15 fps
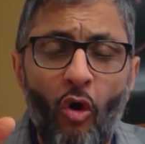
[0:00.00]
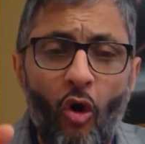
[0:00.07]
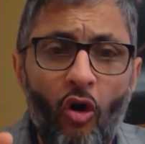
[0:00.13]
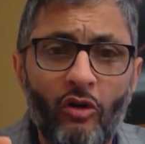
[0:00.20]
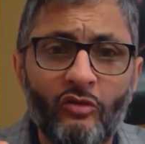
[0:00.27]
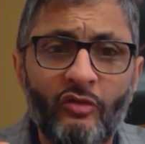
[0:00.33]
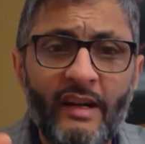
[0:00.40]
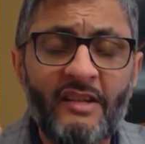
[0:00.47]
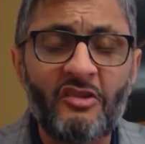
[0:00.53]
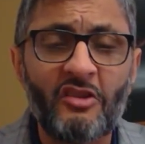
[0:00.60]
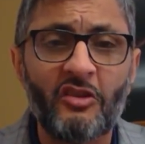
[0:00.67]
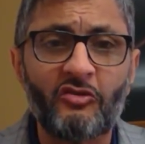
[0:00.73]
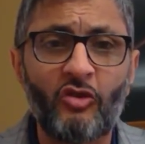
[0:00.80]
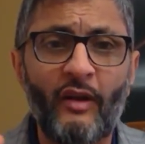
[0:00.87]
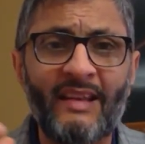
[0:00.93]
own
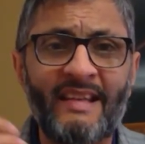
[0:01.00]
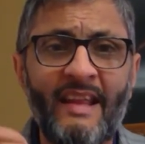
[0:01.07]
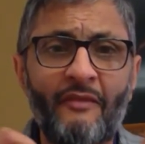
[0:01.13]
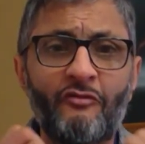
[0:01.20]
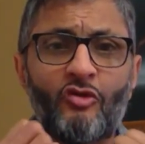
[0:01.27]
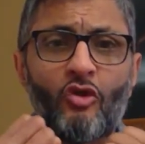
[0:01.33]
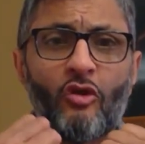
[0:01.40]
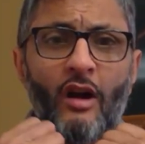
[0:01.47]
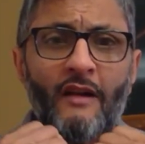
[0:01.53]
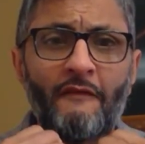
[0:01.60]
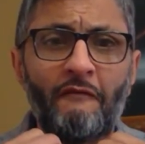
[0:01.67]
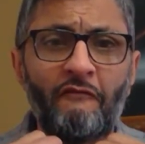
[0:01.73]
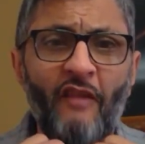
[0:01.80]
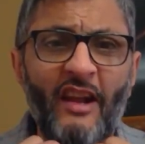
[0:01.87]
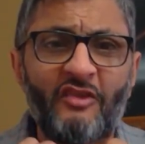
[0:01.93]
research, so it gives you
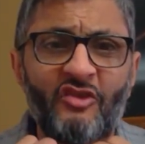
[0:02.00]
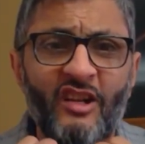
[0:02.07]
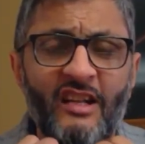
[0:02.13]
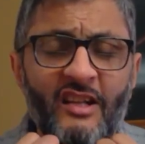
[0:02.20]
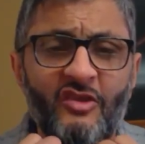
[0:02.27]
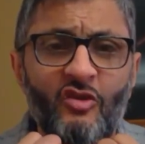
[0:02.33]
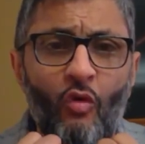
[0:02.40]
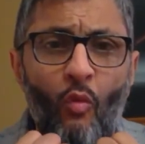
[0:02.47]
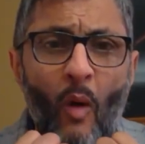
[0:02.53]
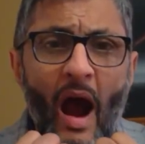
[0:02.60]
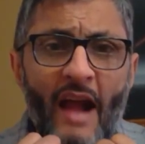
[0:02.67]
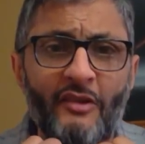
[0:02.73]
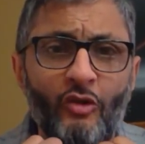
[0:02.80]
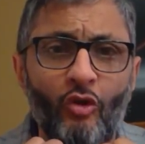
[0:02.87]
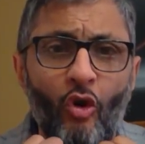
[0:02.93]
conviction as to why
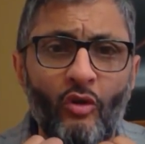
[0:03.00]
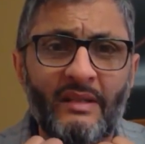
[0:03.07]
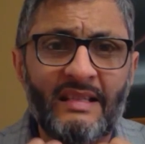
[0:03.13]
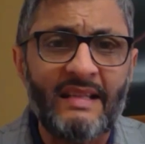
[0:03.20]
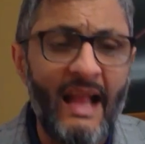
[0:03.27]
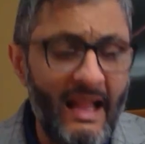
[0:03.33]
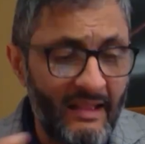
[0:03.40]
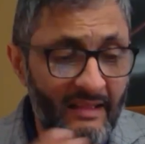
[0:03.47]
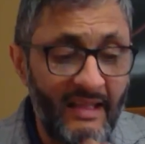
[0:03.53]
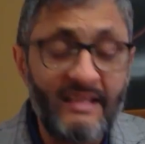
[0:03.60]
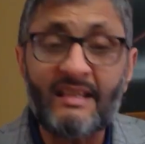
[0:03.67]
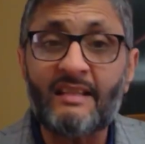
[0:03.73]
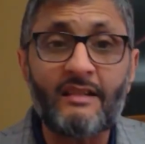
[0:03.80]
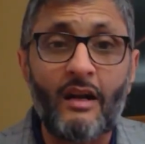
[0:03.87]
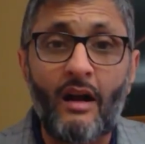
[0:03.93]
you don't sell. This
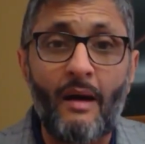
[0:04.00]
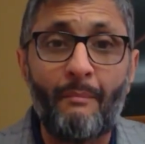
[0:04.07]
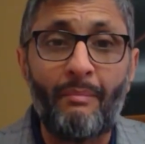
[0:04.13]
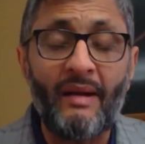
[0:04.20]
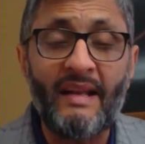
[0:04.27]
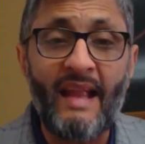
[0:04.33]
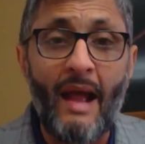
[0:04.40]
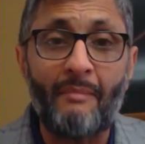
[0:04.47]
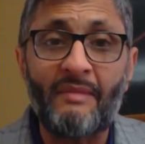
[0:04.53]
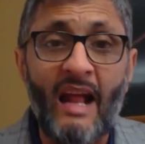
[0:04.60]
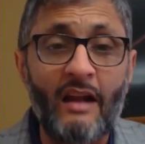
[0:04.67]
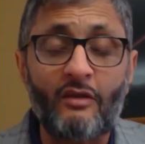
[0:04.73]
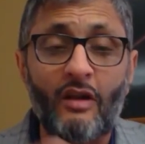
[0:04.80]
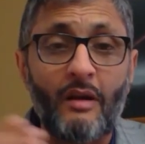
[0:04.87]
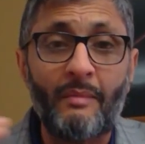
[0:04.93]
is a company I'm
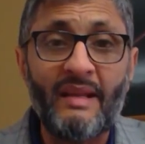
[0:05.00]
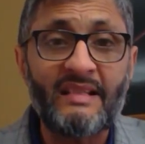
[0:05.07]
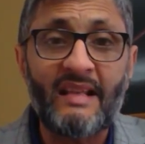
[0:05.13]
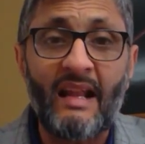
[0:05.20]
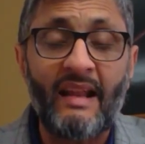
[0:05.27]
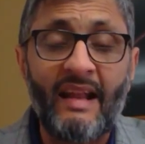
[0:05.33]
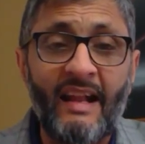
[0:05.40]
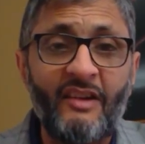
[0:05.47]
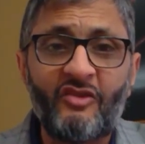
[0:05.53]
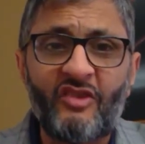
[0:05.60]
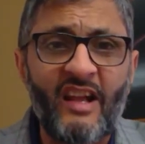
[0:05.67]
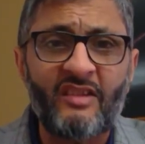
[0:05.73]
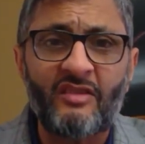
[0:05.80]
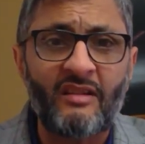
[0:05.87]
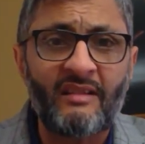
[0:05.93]
not going to be selling any
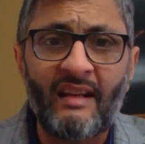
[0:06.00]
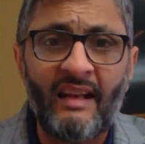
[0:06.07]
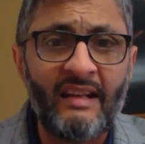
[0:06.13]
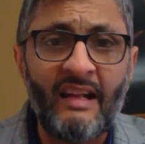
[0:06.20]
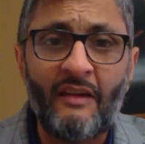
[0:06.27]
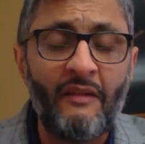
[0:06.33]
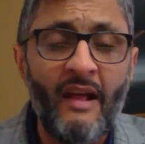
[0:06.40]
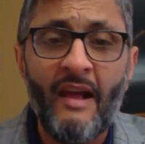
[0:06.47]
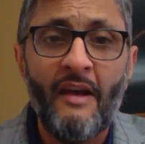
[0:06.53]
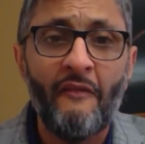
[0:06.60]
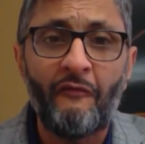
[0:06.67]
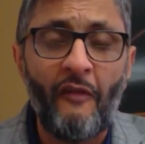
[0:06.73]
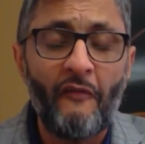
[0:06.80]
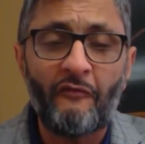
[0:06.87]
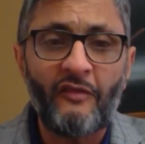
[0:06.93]
shares until it hit
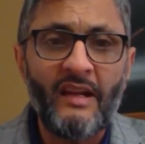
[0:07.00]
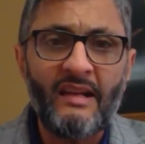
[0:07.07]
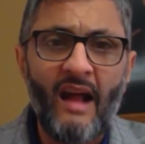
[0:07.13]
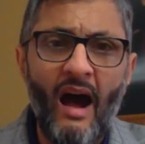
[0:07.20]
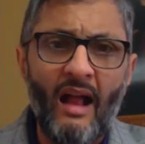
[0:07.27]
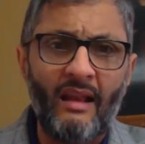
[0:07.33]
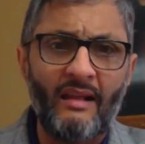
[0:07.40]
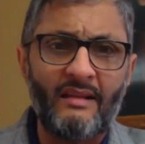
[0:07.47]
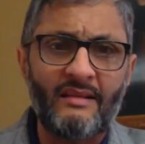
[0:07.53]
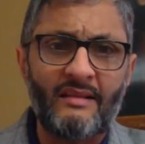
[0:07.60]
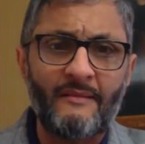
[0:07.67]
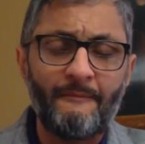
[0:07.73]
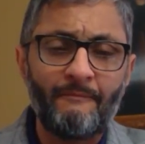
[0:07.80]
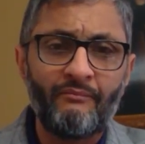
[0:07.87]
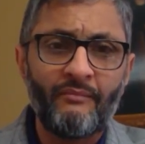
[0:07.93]
$50.
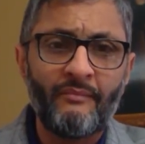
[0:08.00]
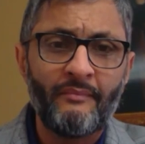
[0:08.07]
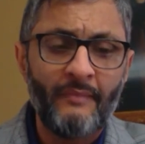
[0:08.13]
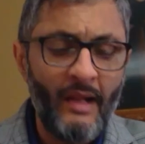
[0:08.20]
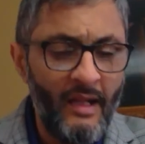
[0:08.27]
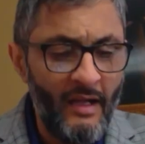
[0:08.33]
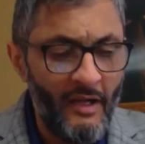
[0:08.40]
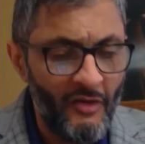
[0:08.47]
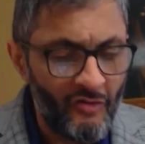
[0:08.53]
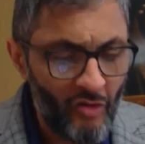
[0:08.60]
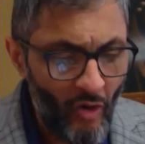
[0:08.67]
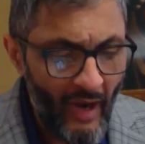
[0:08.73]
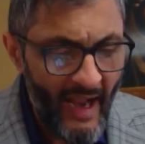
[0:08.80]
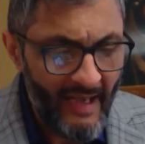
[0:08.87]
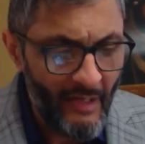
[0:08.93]
So
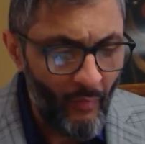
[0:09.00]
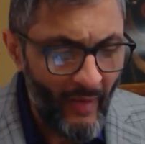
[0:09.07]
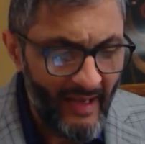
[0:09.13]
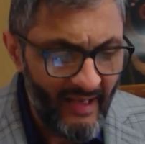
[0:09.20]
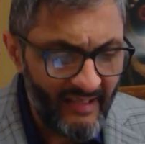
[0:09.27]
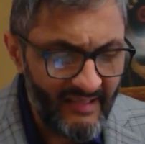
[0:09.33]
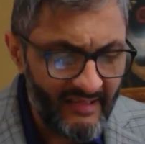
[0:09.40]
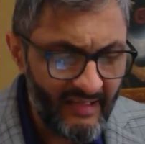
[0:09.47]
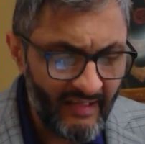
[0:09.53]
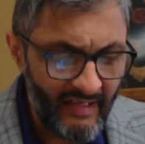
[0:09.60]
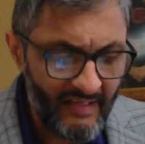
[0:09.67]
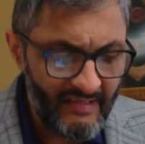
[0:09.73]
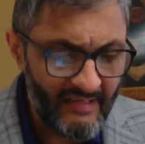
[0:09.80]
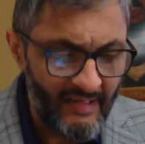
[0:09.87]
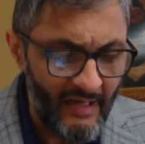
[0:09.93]
anyway, listen to
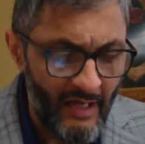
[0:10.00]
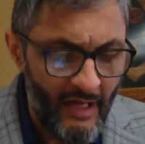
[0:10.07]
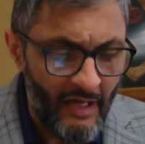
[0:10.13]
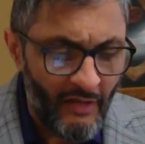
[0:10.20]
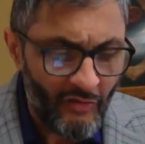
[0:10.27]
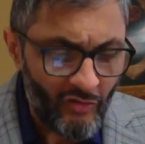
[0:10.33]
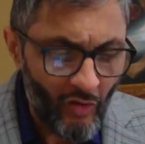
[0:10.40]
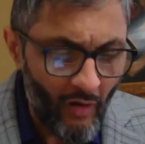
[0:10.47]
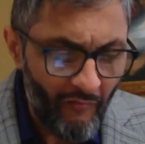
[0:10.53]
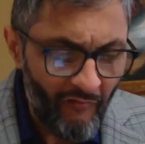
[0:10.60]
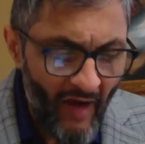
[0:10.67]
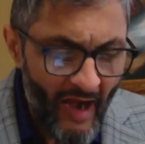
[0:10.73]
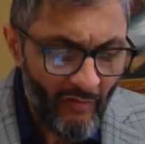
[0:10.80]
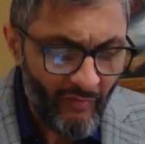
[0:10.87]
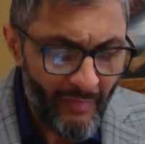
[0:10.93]
this.
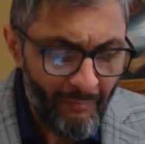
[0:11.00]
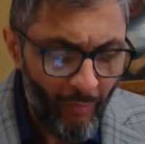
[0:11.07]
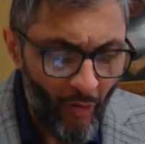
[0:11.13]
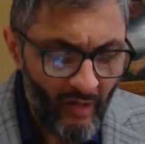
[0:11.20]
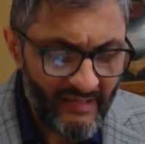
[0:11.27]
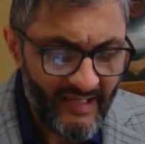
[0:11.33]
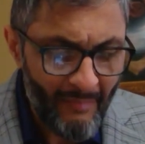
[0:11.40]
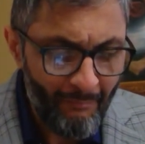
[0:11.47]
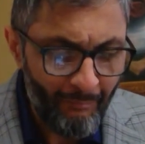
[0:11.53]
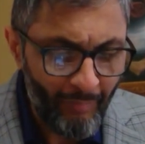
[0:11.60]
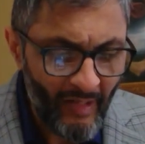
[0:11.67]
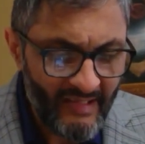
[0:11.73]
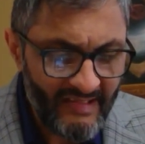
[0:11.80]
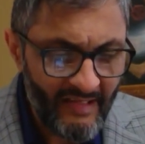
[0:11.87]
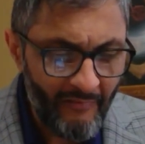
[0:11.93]
SoFi reports
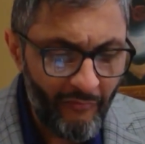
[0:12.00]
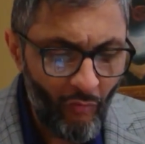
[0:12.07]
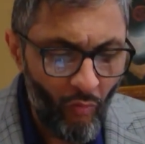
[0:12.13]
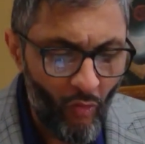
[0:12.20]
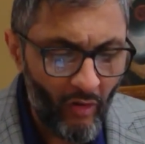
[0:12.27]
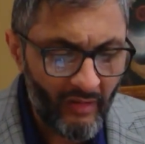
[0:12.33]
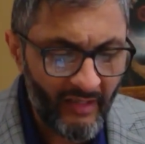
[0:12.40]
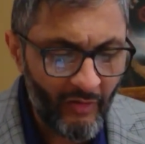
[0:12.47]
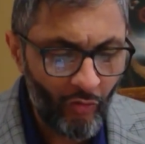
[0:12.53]
impressive fourth quarter